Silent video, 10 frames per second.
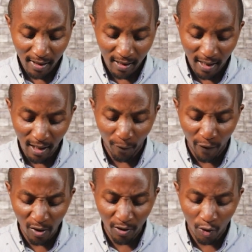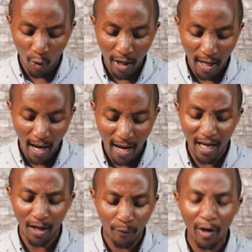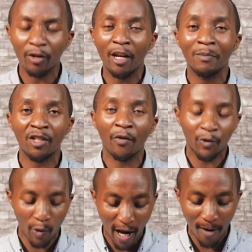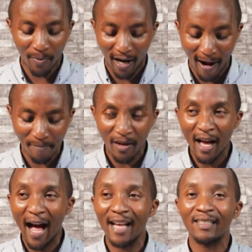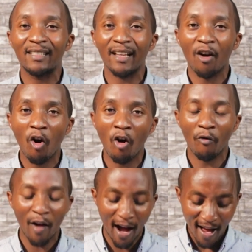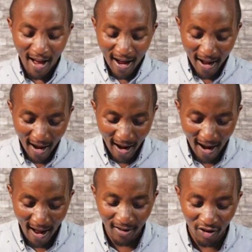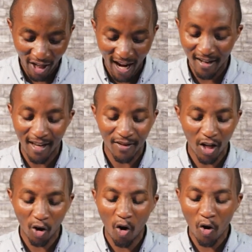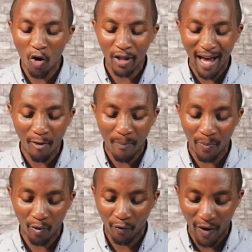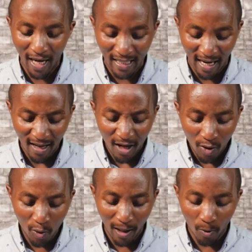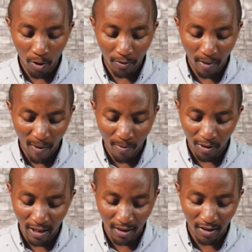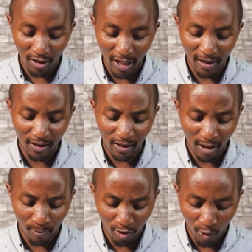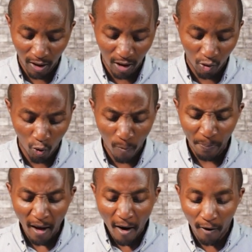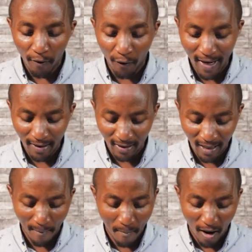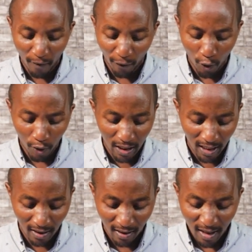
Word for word: He, he, revealed to, uh, he revealed himself to Abraham as Jehovah uh, Jireh, the Lord our provider. Look at what the Bible says in Genesis chapter twenty-two, uh, verse number fourteen.